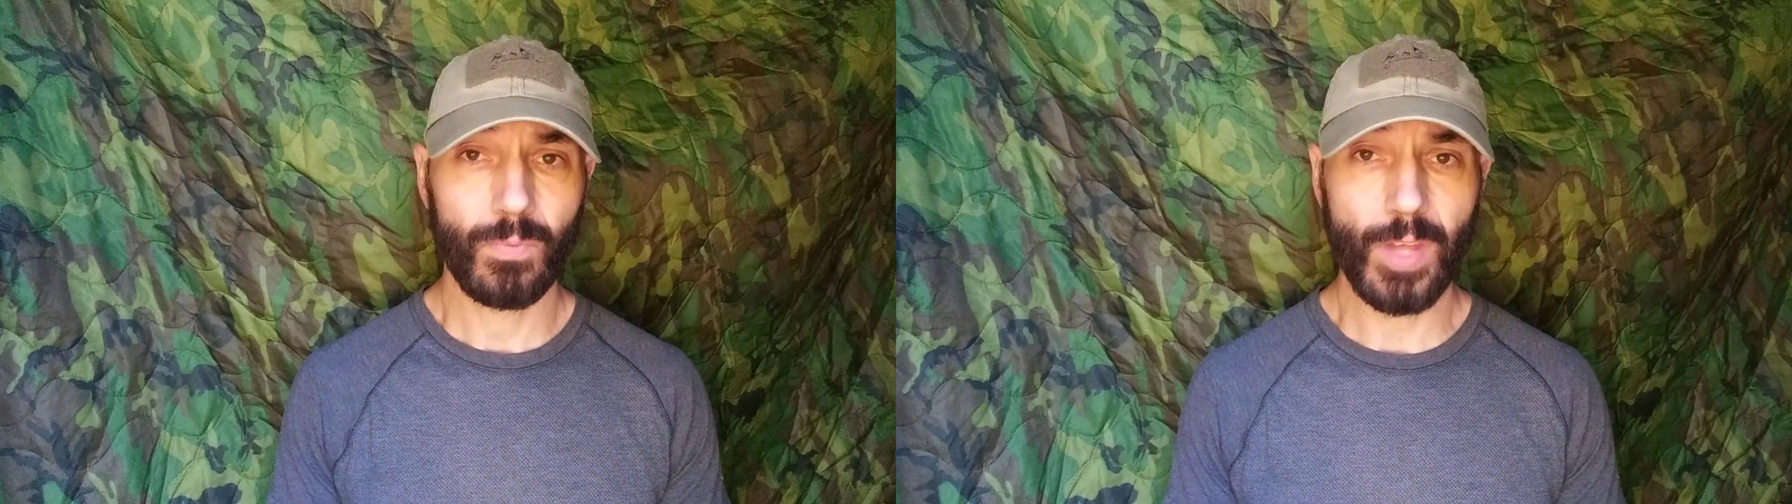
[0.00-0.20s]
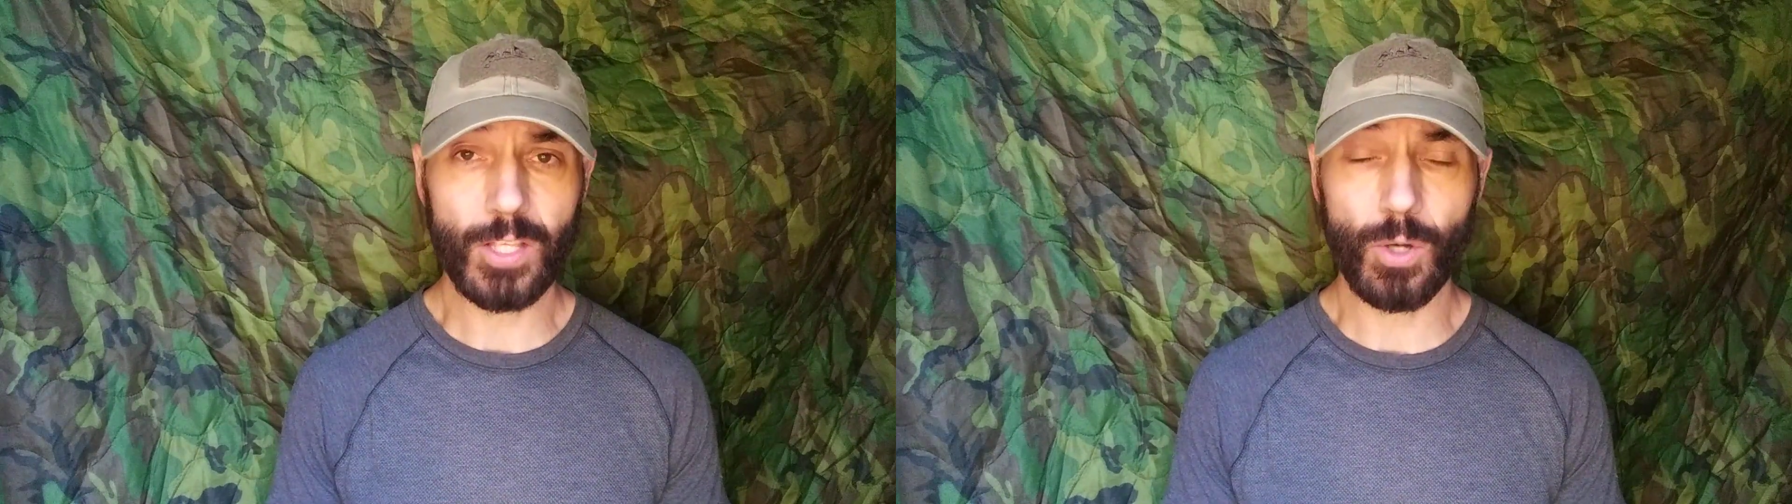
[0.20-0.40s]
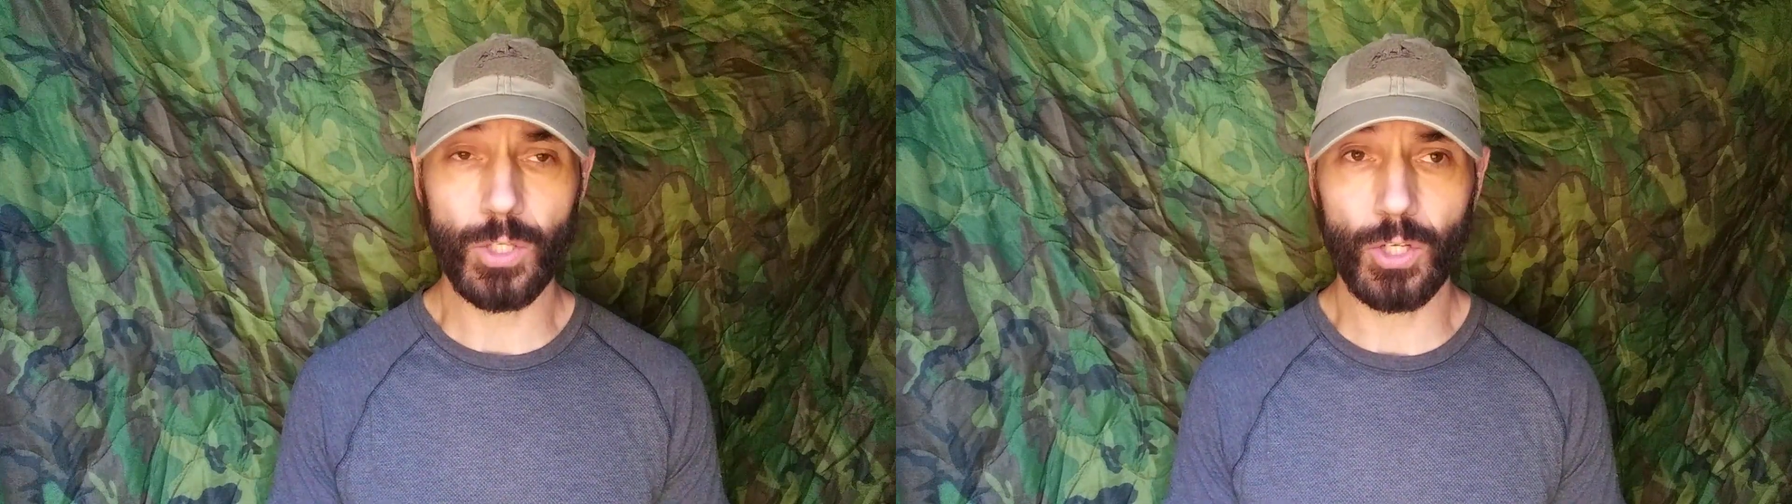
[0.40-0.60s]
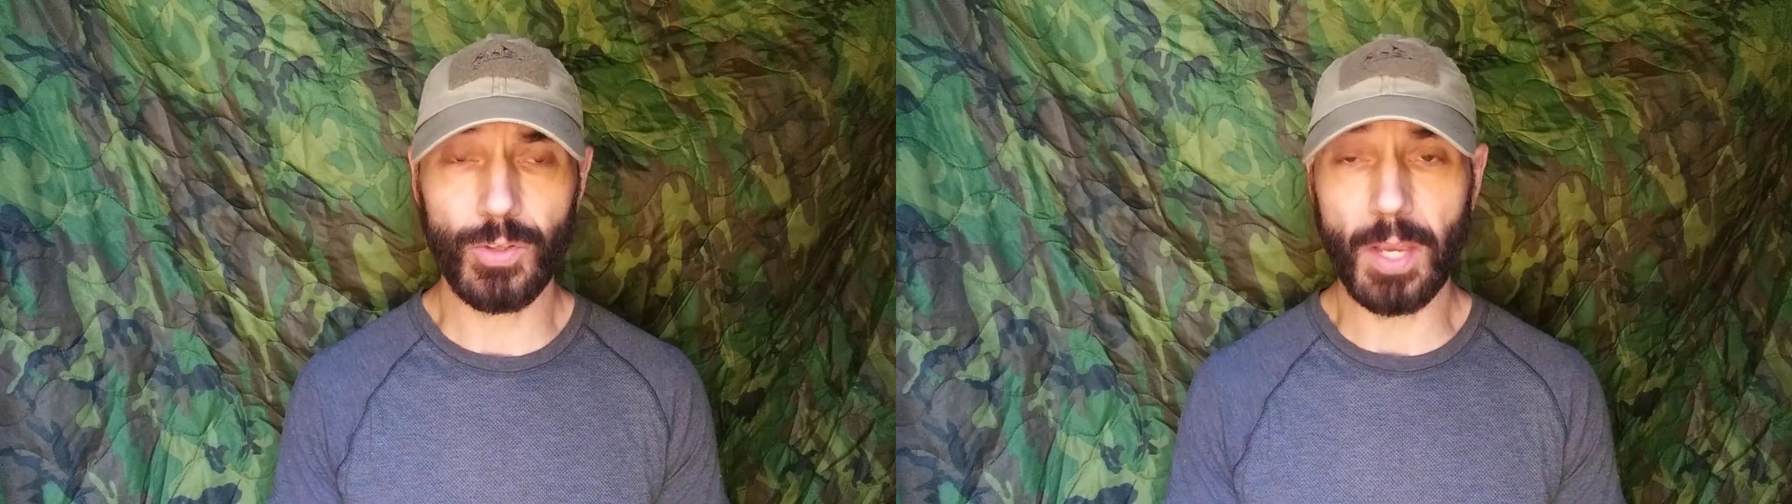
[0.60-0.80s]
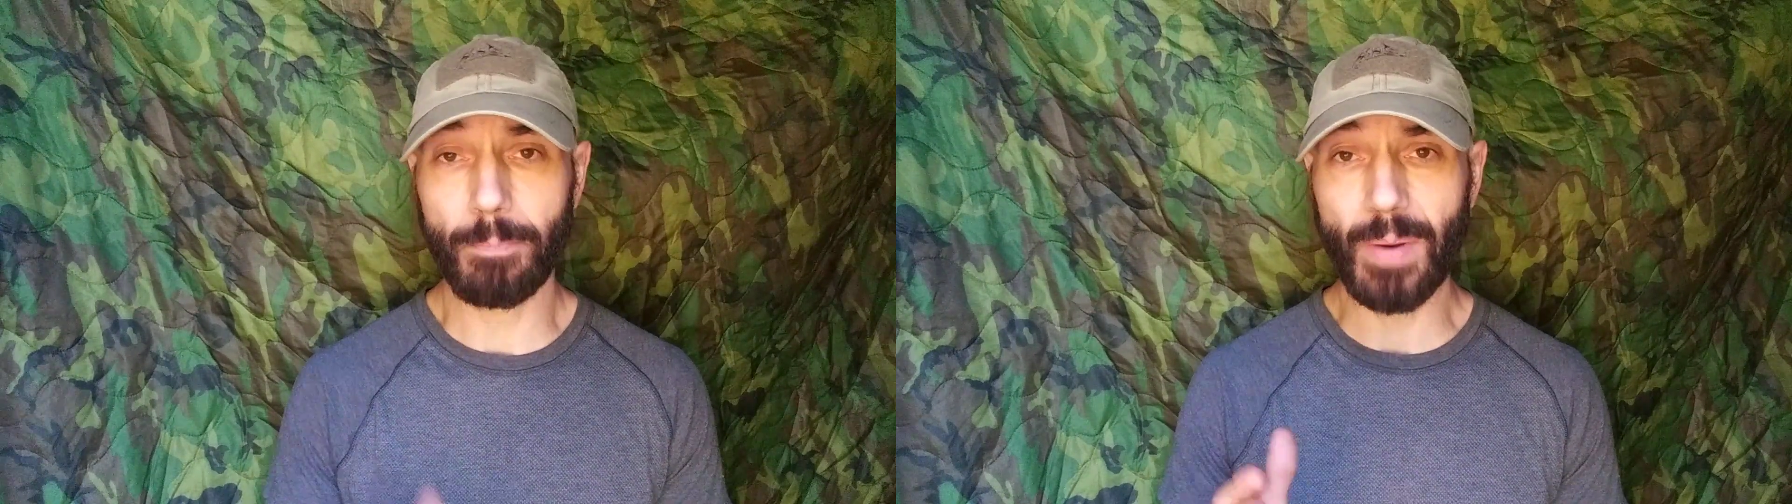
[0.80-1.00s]
That's always a good
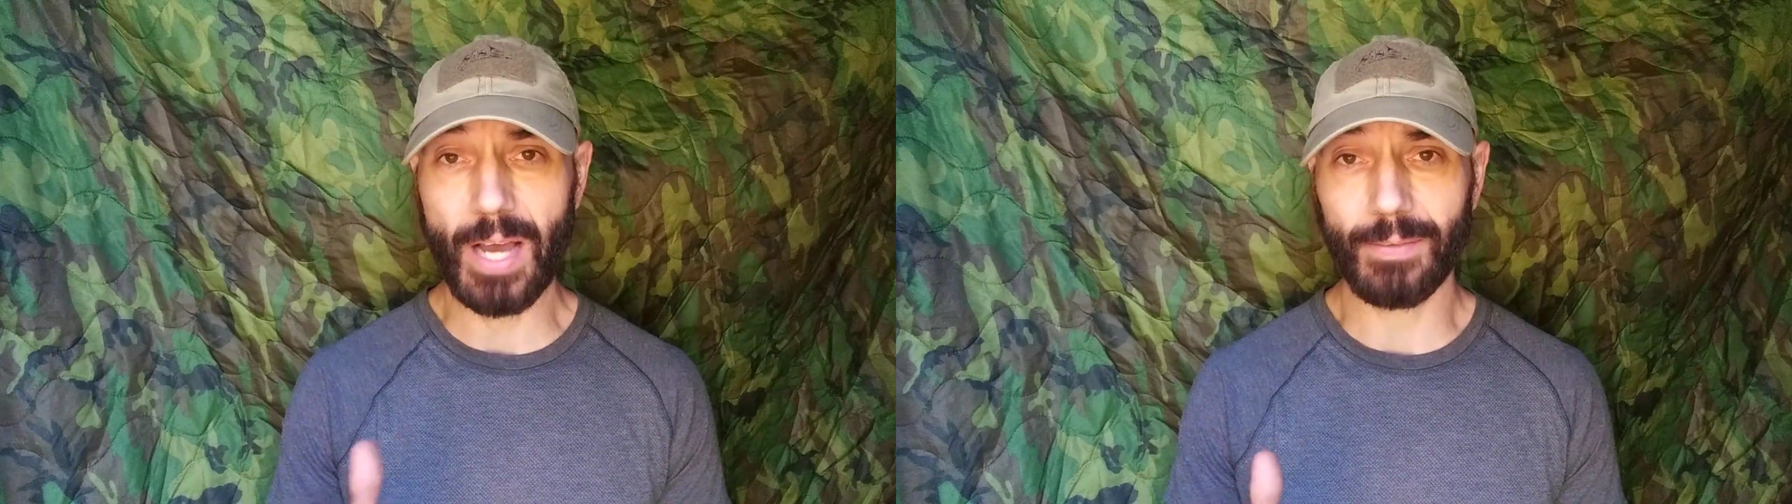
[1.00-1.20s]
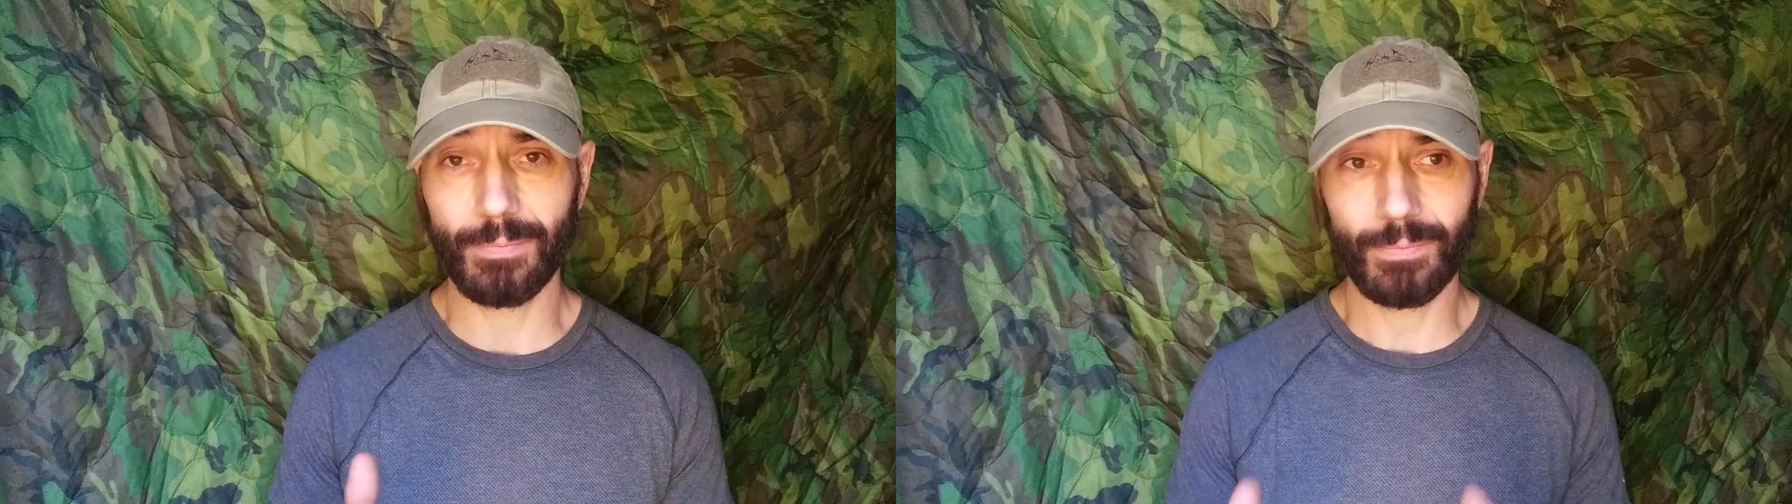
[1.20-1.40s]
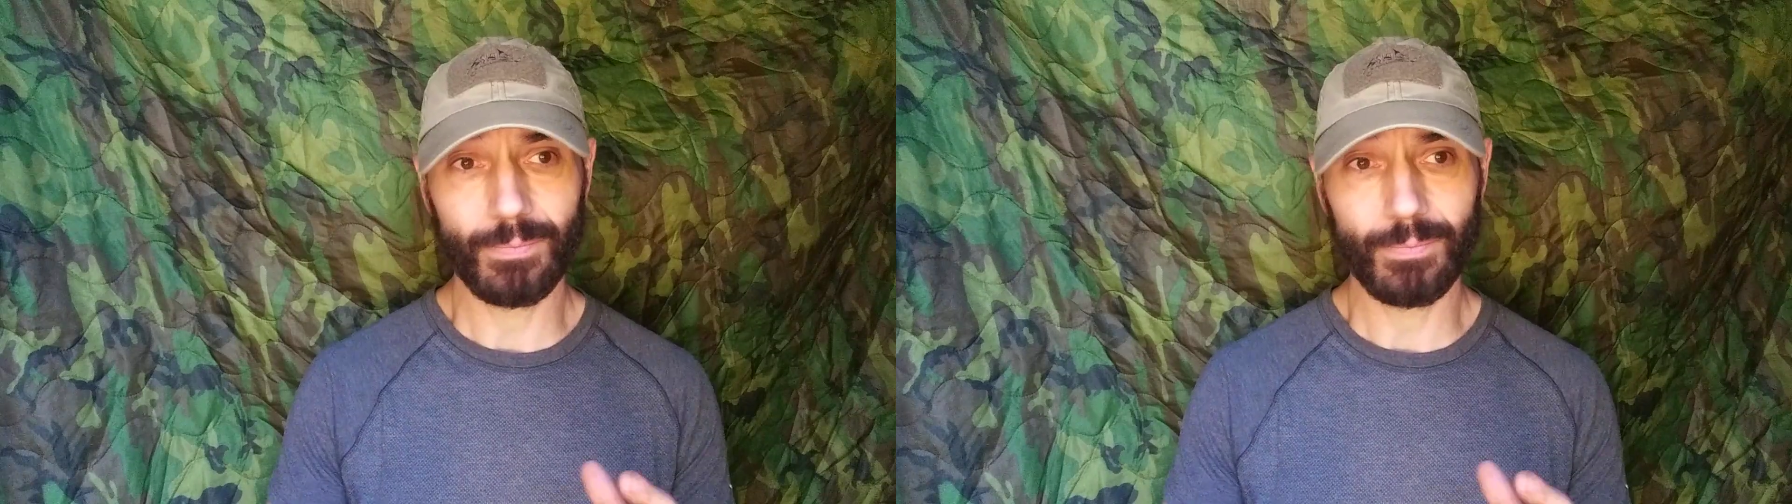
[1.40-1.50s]
thing, but